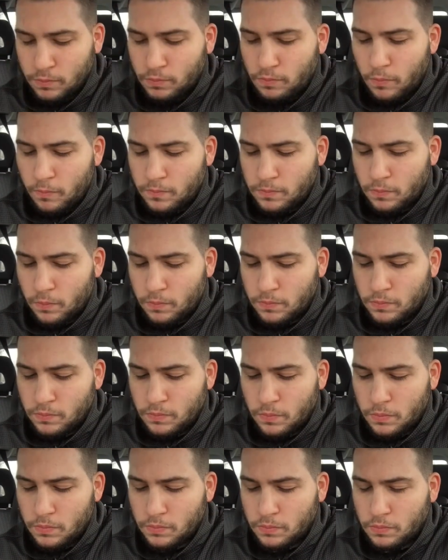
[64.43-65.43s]

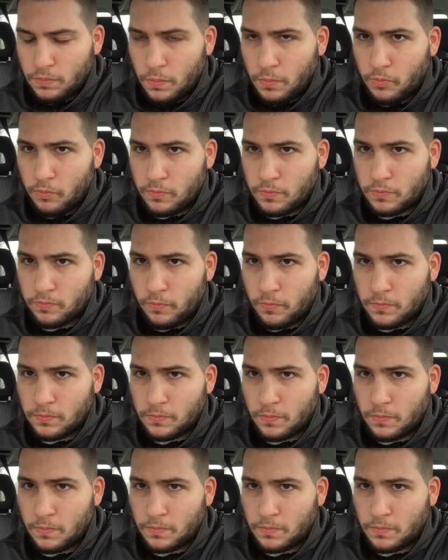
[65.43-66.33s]
Nothing is said.